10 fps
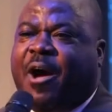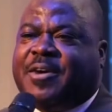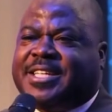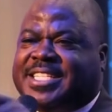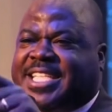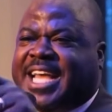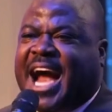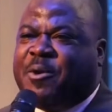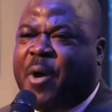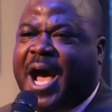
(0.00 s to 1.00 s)
Even if you need to
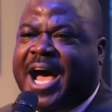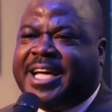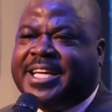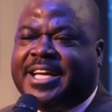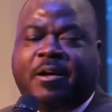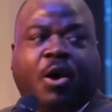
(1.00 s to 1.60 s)
go back to school.